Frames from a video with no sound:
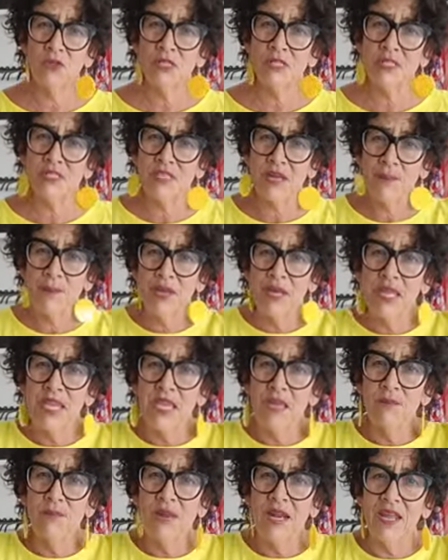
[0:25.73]
the stomach here,
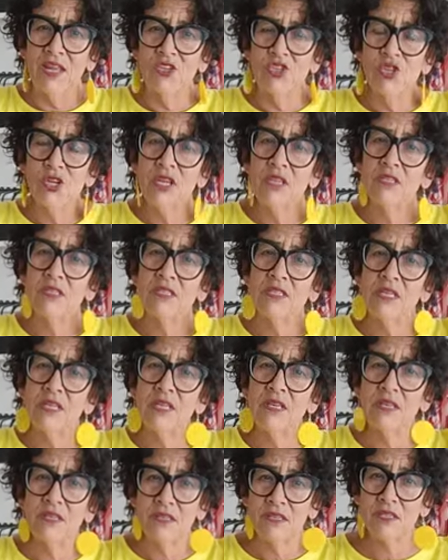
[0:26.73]
but as you can see,
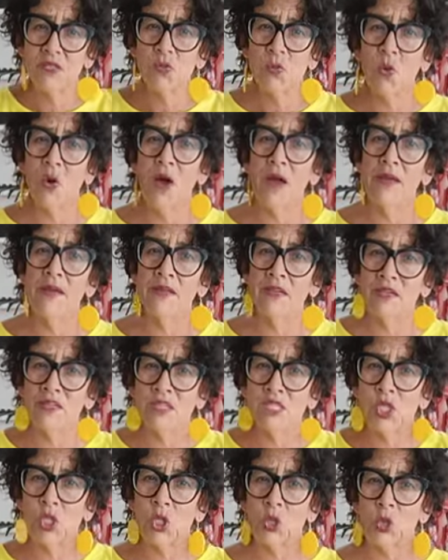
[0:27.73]
it is wide, it is
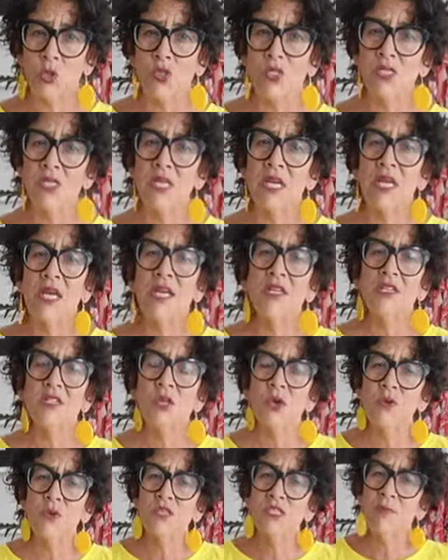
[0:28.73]
loose. So
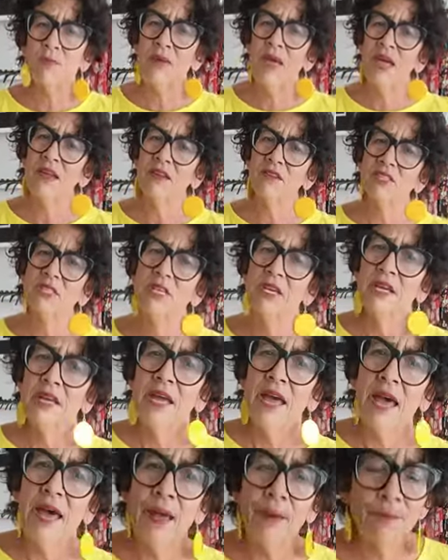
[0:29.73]
it's about
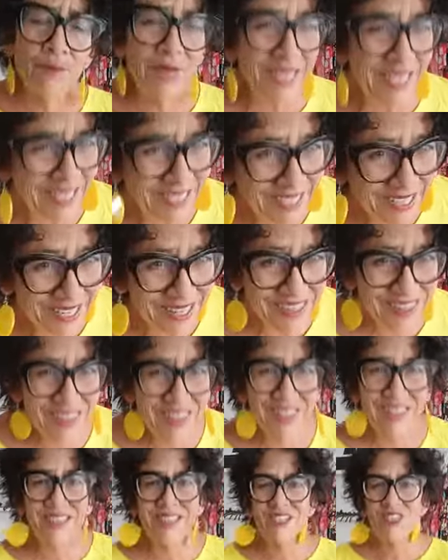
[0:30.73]
getting the